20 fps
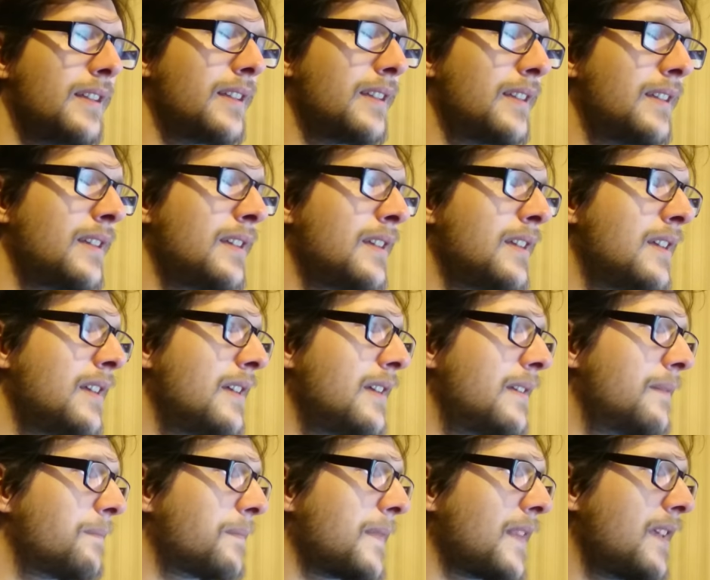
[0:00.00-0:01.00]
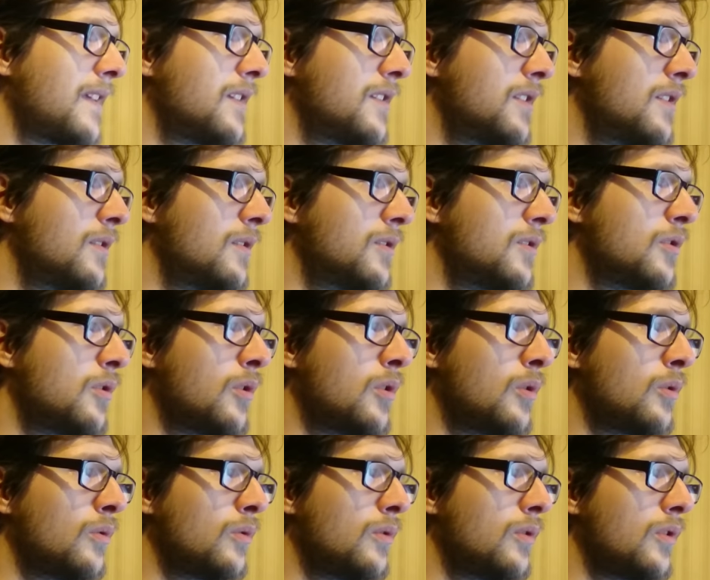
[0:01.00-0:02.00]
uh, you
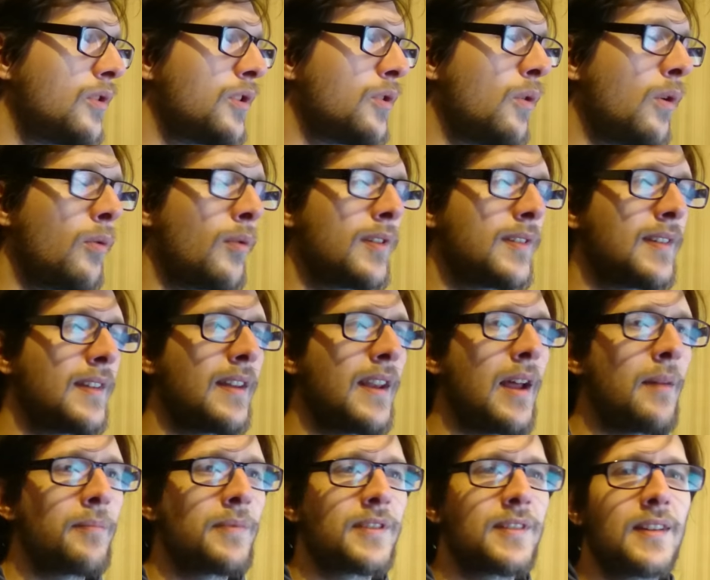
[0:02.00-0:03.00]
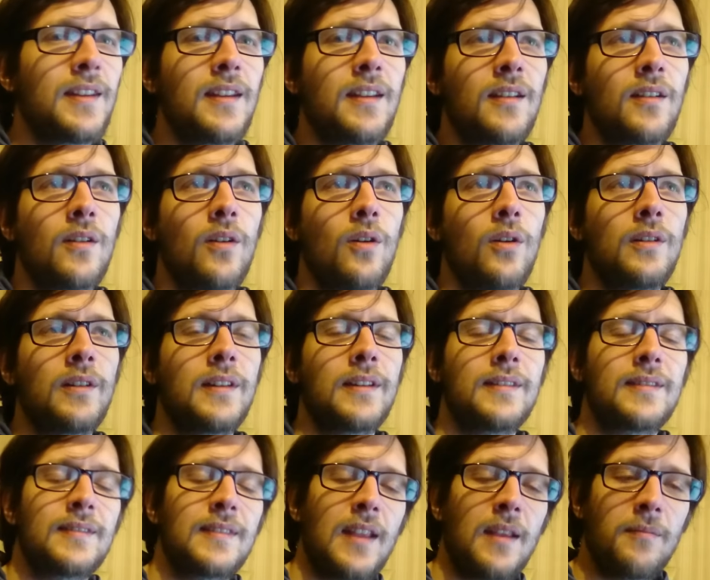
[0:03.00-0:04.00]
you you always end up seeing all
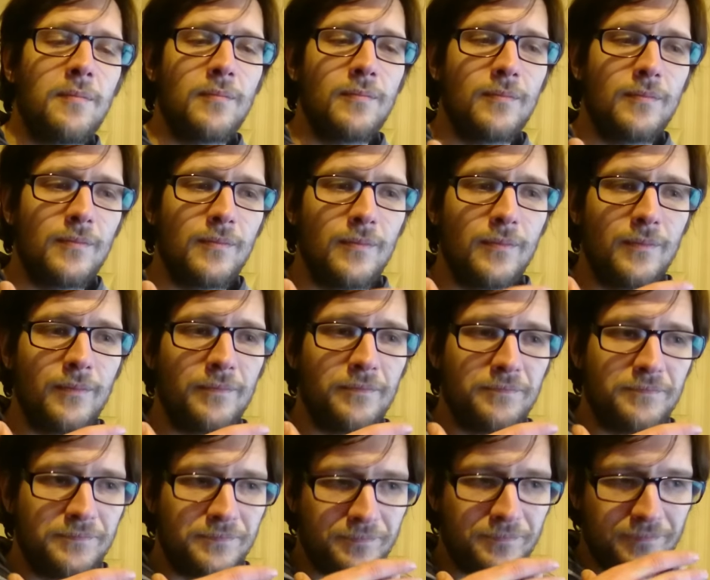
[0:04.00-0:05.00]
the same